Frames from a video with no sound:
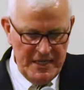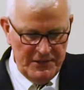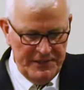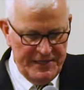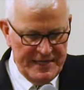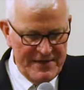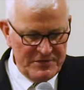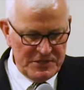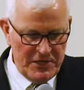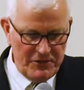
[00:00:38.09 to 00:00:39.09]
a leading
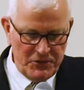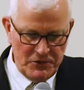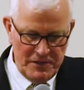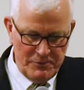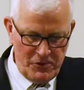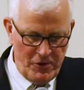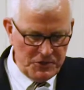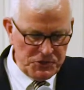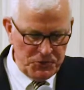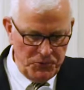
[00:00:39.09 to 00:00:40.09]
evangelical liberal
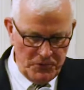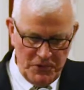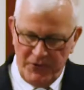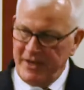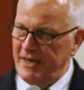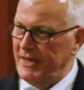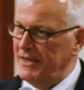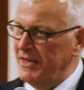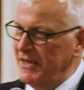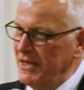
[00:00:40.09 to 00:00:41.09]
arts school
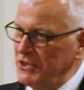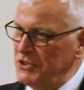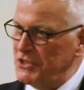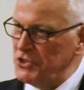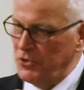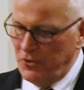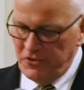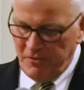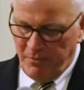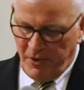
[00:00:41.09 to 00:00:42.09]
located just
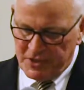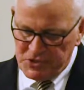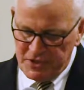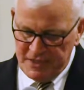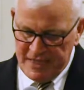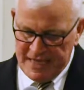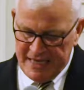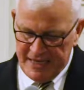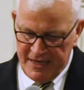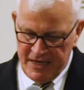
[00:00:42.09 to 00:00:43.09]
north of Boston
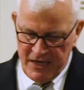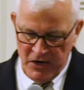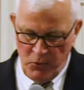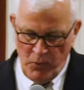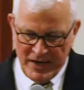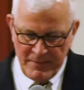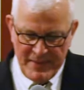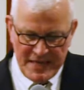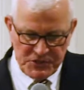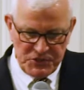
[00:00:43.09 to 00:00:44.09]
in Wenham,
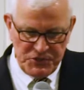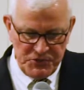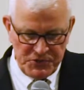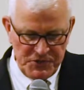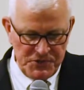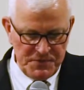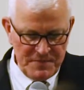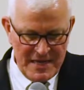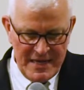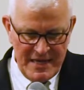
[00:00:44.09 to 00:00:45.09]
Massachusetts.